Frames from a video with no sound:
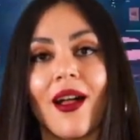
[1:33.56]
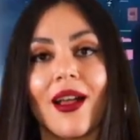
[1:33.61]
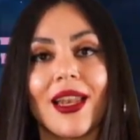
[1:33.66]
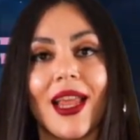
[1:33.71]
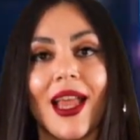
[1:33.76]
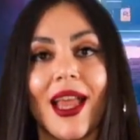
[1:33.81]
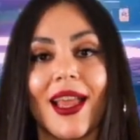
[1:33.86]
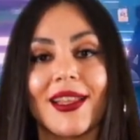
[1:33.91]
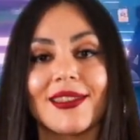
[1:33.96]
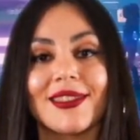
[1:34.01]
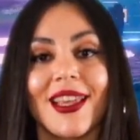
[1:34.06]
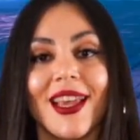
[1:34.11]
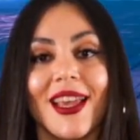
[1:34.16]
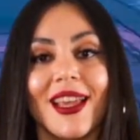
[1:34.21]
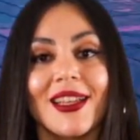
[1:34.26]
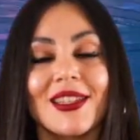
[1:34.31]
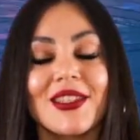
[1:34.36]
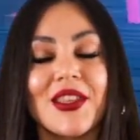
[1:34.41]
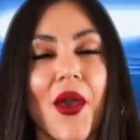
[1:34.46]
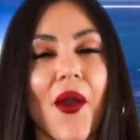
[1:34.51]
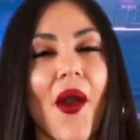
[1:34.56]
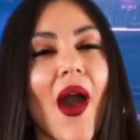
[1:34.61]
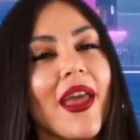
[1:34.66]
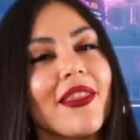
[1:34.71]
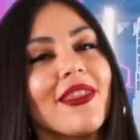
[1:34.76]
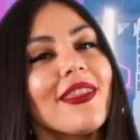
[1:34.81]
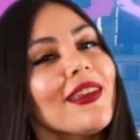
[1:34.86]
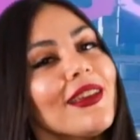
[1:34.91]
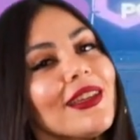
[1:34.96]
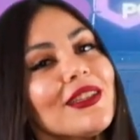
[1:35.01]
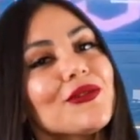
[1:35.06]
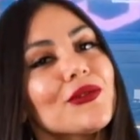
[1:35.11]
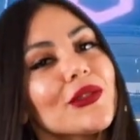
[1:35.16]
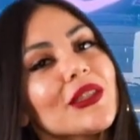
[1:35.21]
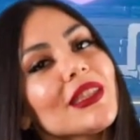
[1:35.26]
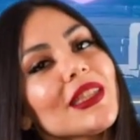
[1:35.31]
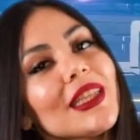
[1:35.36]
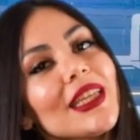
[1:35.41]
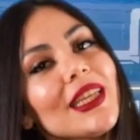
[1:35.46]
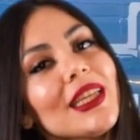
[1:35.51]
and so I think it
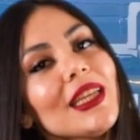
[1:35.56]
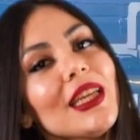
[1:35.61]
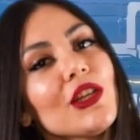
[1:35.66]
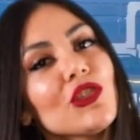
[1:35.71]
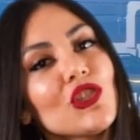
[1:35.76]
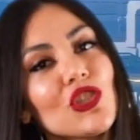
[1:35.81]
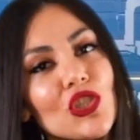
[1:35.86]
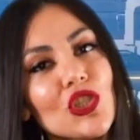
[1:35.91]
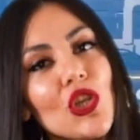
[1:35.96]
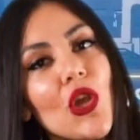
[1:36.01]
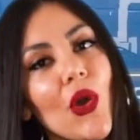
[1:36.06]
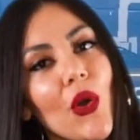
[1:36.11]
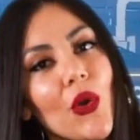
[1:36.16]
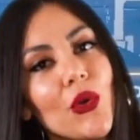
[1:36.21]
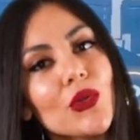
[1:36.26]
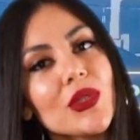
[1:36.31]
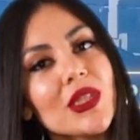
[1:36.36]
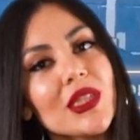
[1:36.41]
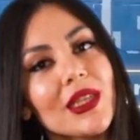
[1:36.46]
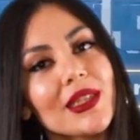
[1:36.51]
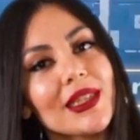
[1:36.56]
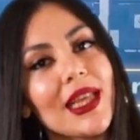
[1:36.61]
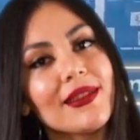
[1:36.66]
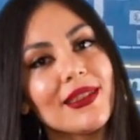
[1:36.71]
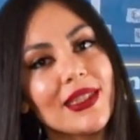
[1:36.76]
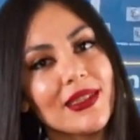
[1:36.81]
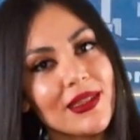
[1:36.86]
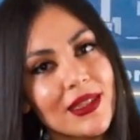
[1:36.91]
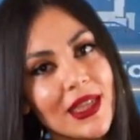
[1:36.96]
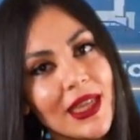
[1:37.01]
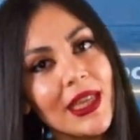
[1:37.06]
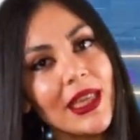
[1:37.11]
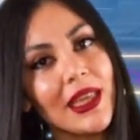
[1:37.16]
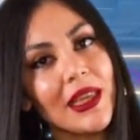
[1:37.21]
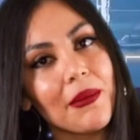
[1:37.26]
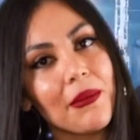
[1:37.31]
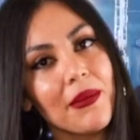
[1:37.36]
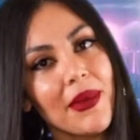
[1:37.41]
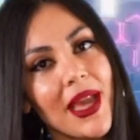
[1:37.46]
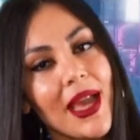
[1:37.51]
really shows that the team
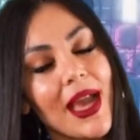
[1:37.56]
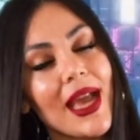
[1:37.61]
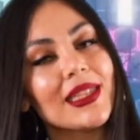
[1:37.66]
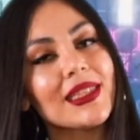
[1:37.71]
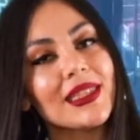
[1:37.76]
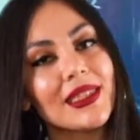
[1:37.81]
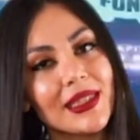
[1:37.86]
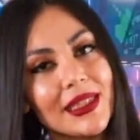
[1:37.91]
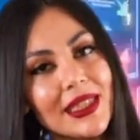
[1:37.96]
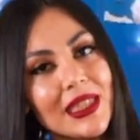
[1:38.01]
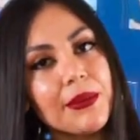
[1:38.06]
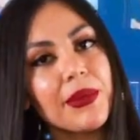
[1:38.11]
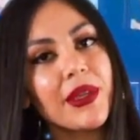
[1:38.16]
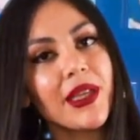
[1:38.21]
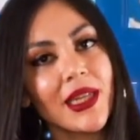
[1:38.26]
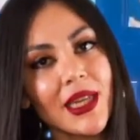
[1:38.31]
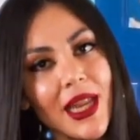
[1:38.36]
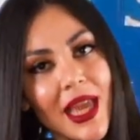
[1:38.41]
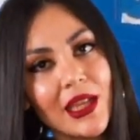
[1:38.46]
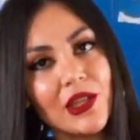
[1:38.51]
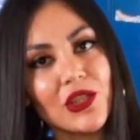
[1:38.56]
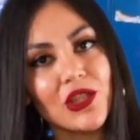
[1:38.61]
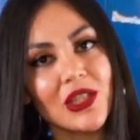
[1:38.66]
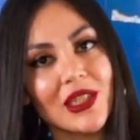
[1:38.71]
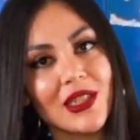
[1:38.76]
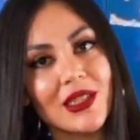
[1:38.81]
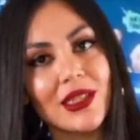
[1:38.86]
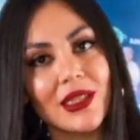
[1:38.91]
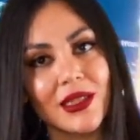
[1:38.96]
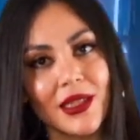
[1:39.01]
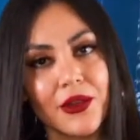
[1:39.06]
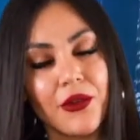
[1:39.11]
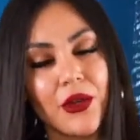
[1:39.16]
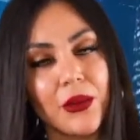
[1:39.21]
has deep connections in the crypto